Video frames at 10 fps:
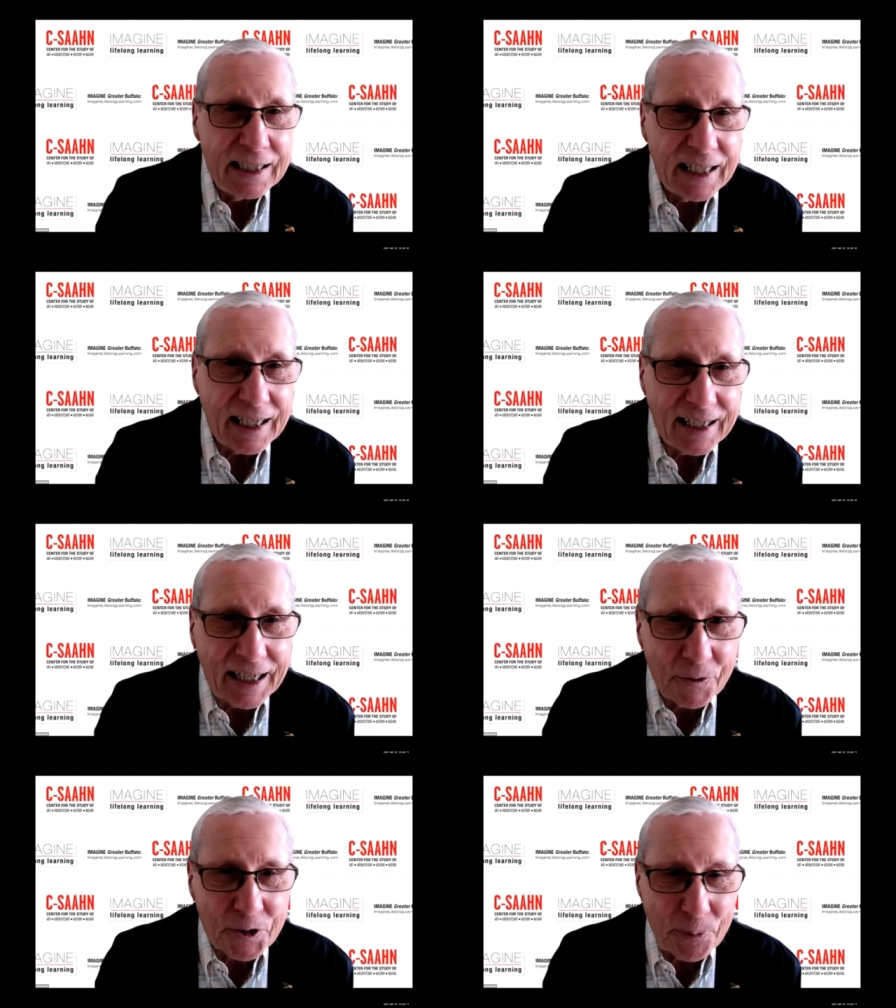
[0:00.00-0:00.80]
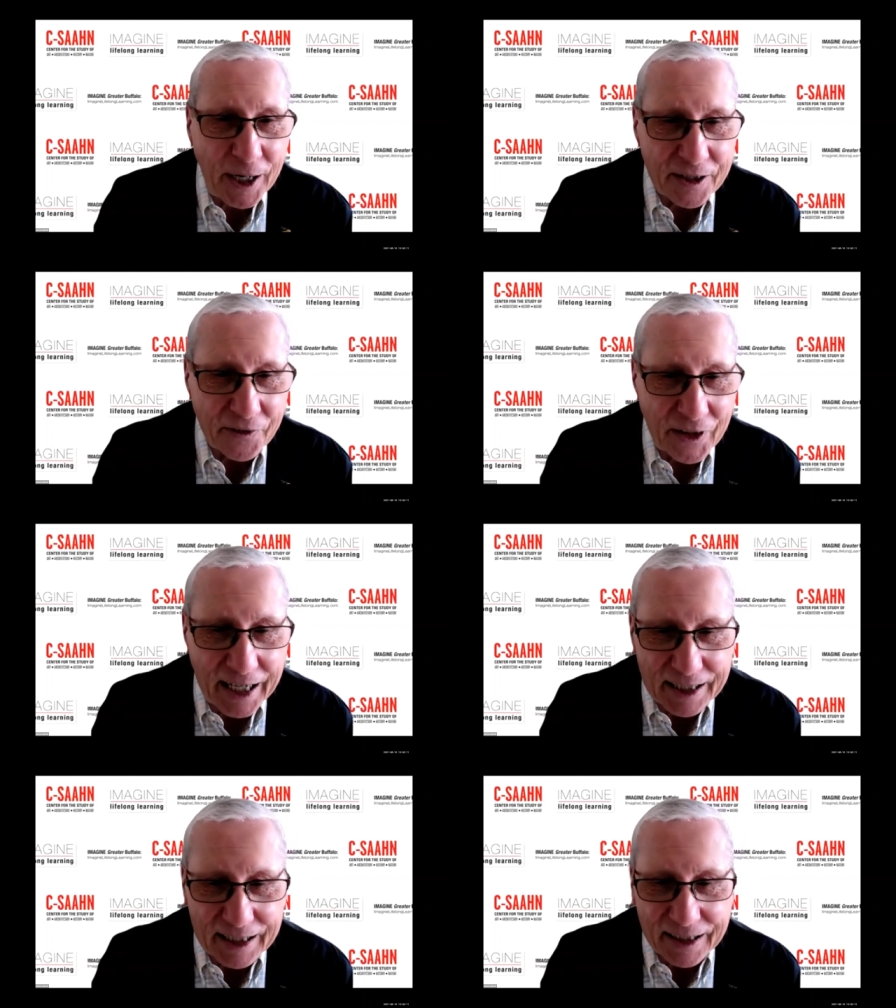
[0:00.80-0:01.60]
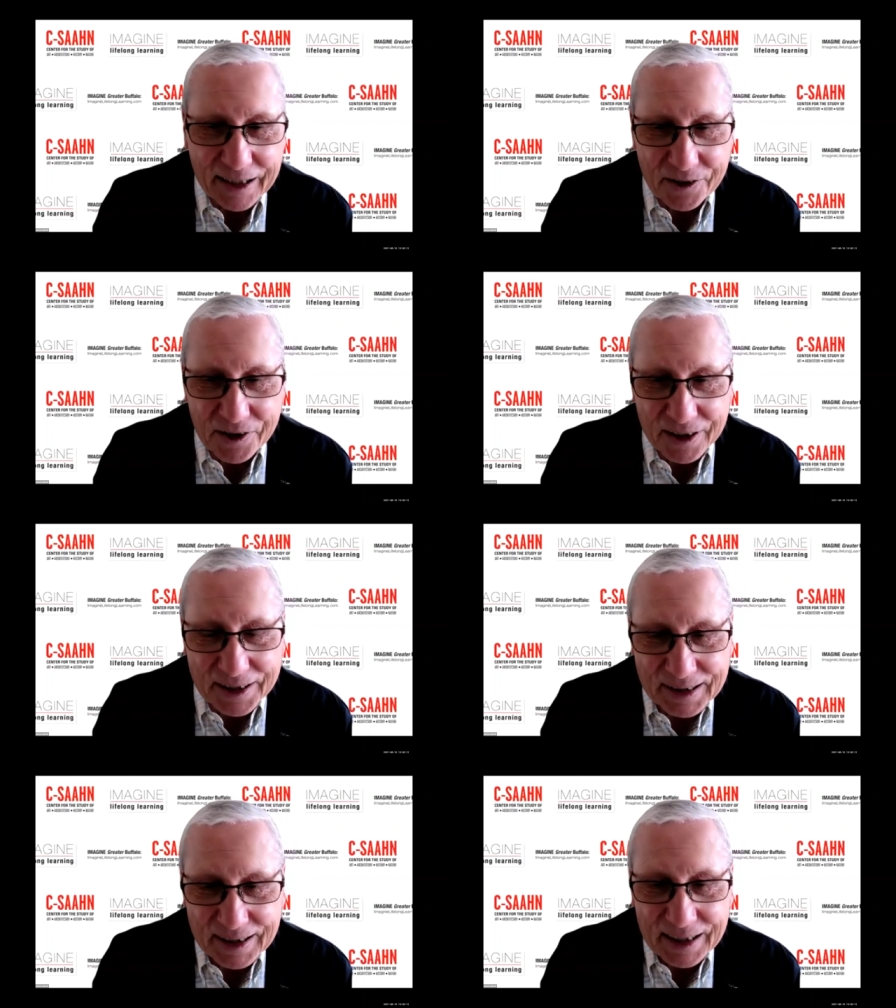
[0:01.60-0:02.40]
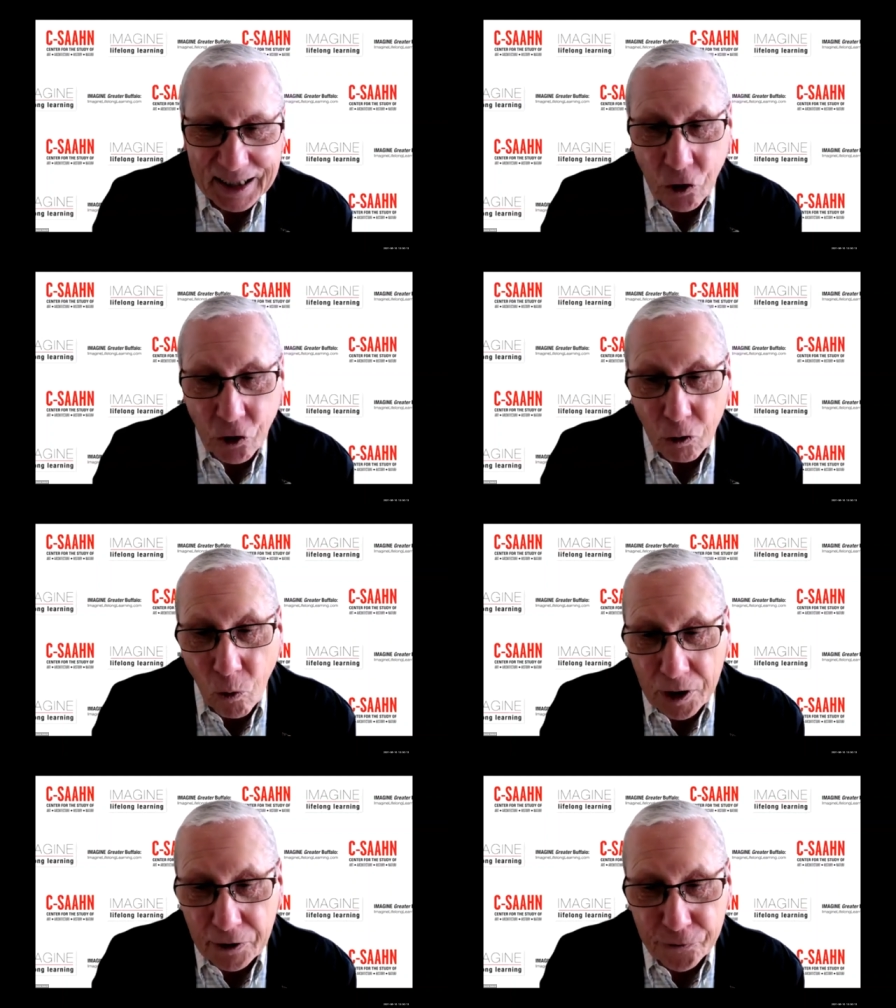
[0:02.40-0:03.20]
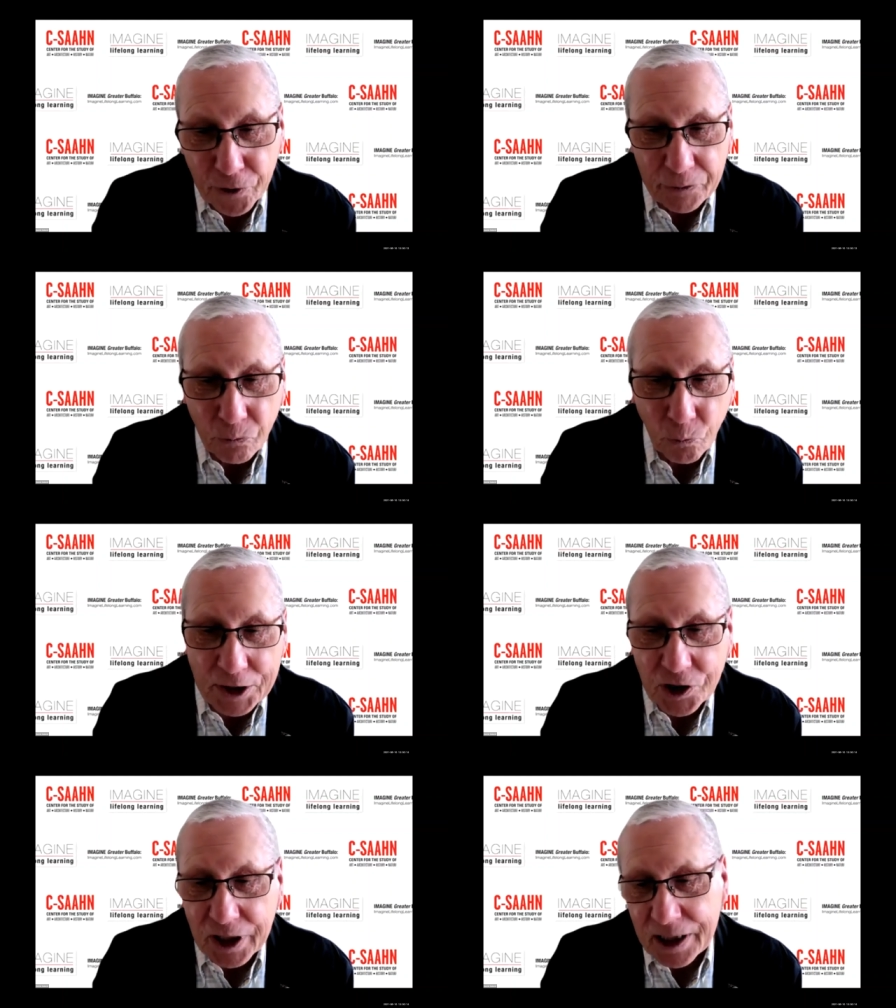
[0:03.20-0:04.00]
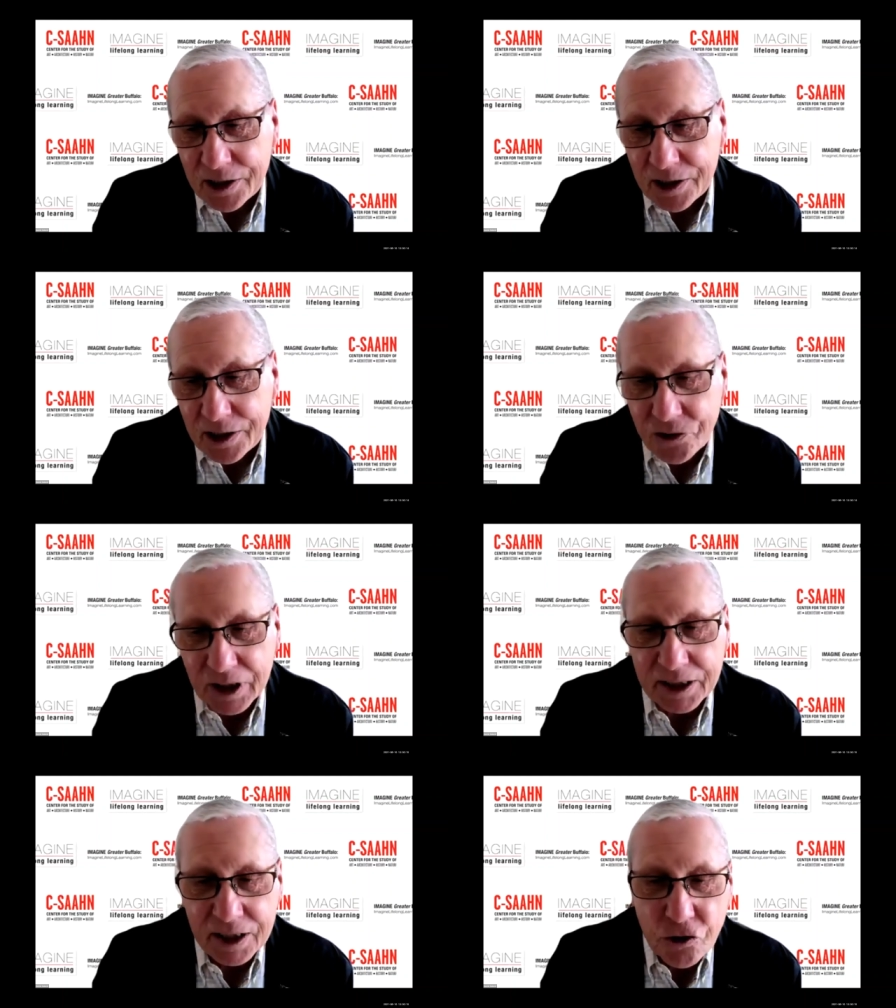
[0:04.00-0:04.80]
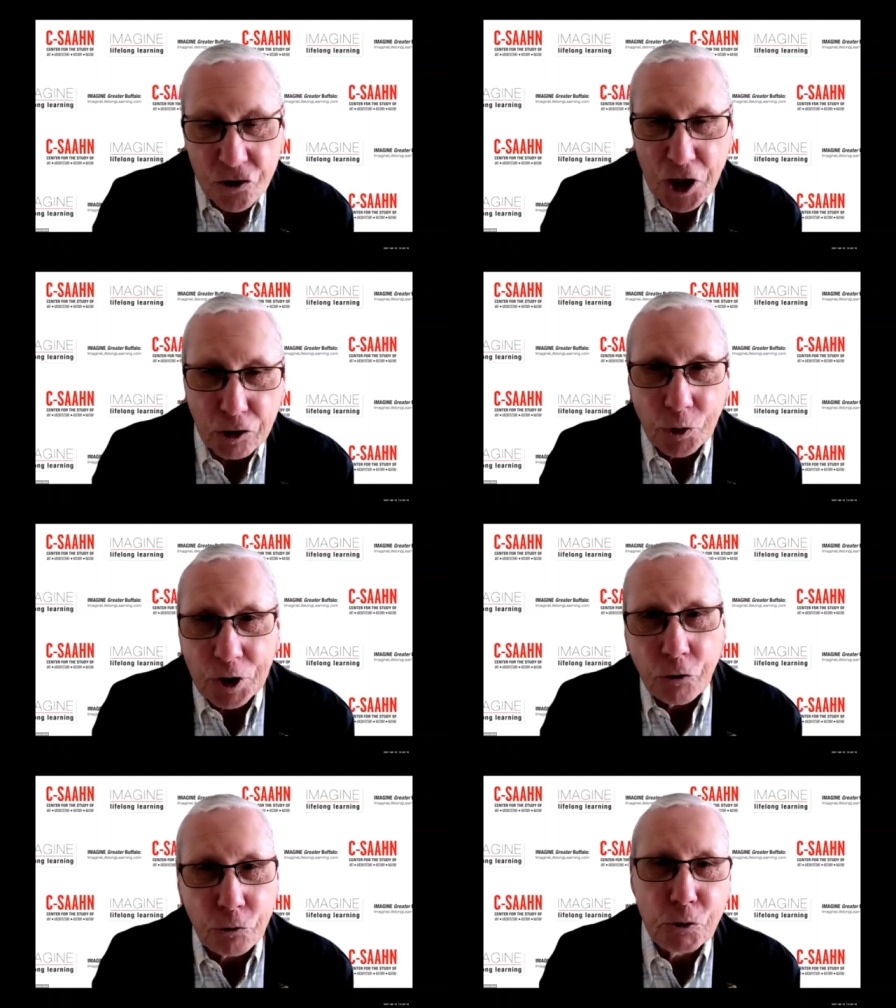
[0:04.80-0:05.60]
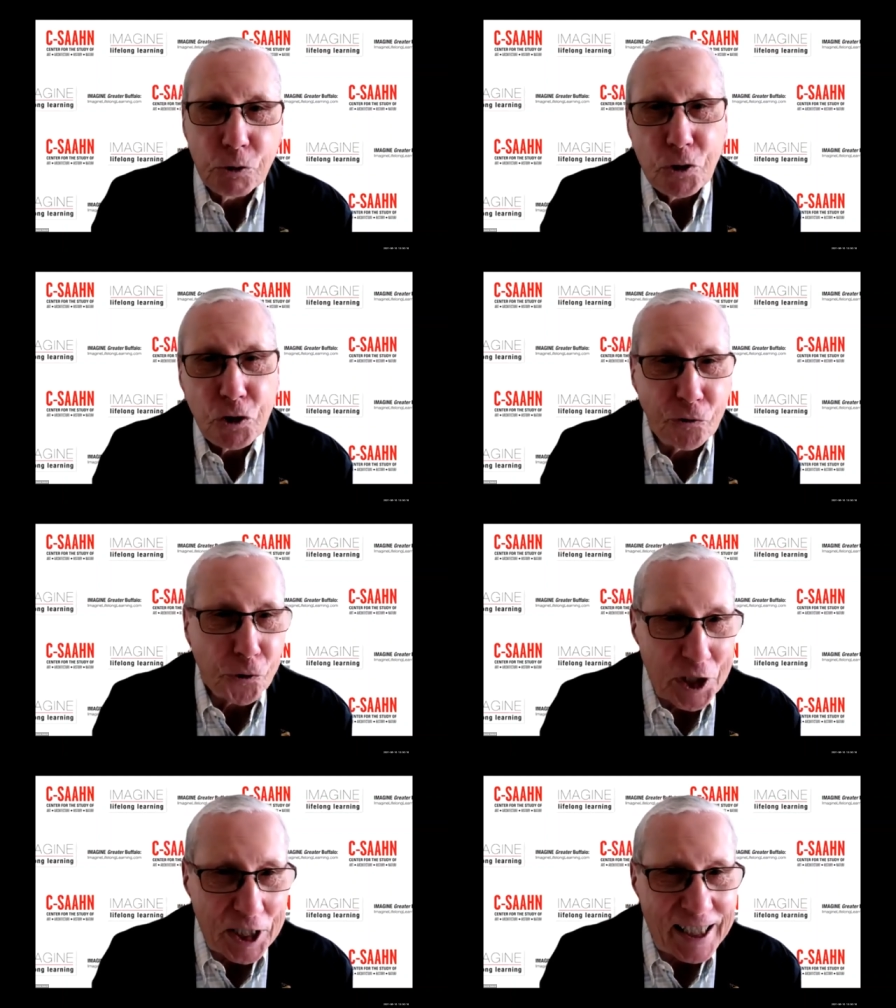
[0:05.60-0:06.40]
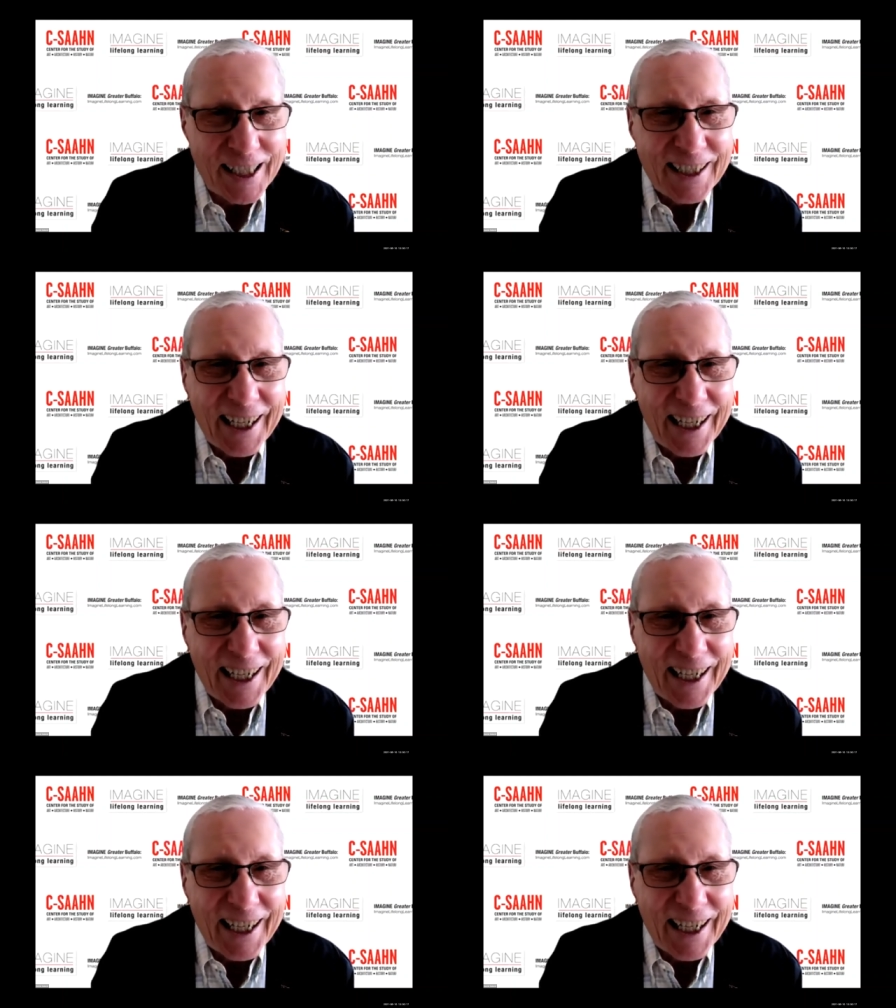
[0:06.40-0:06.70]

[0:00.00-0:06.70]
Uh, I was part of that and it uh, it's called Waterfront Wednesdays uh, Children Cruise Free.